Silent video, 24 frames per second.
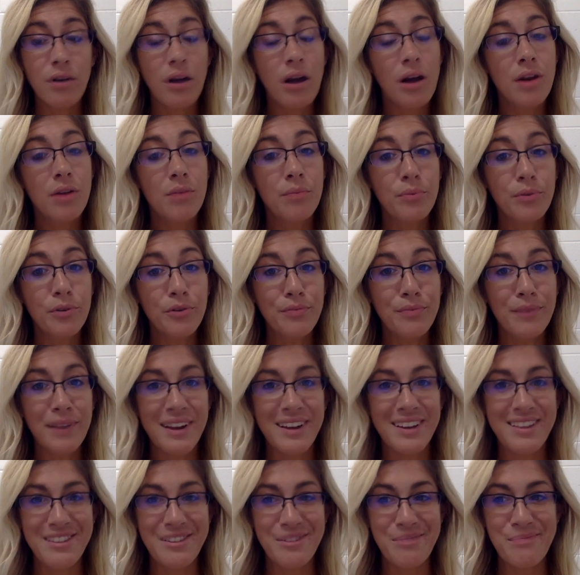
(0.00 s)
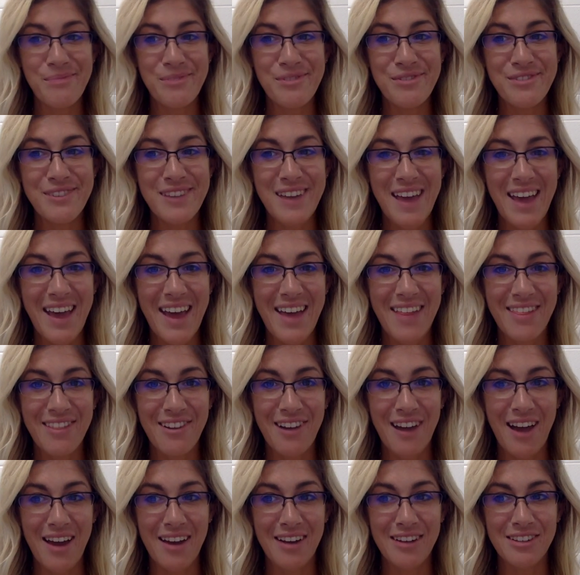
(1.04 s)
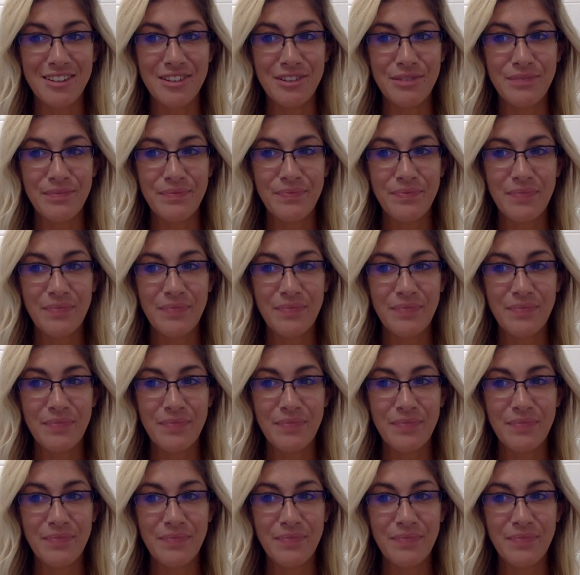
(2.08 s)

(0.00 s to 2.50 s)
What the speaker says: an improvement in their mood and their attitude.